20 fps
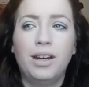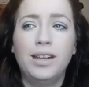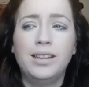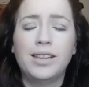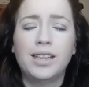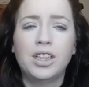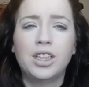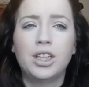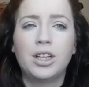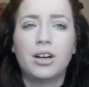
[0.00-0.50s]
He's
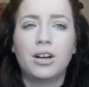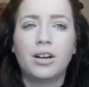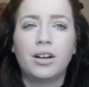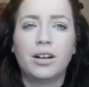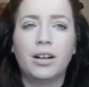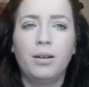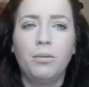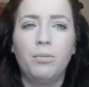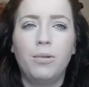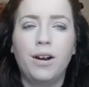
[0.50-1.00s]
actually
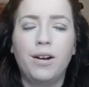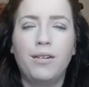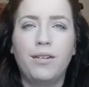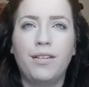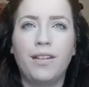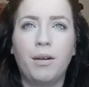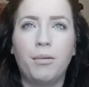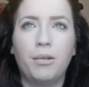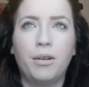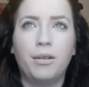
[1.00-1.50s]
currently wearing
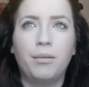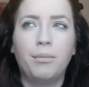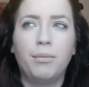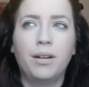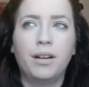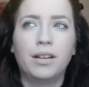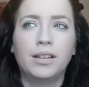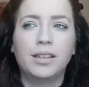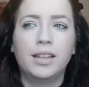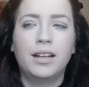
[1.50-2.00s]
that one
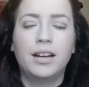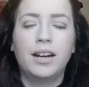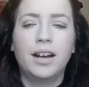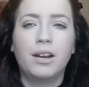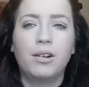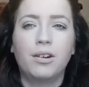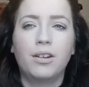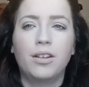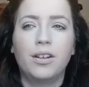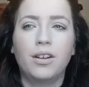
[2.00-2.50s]
because he got
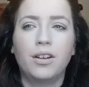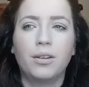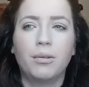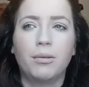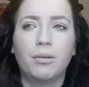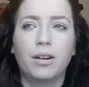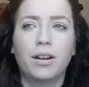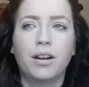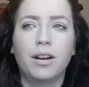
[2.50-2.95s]
out of the other one,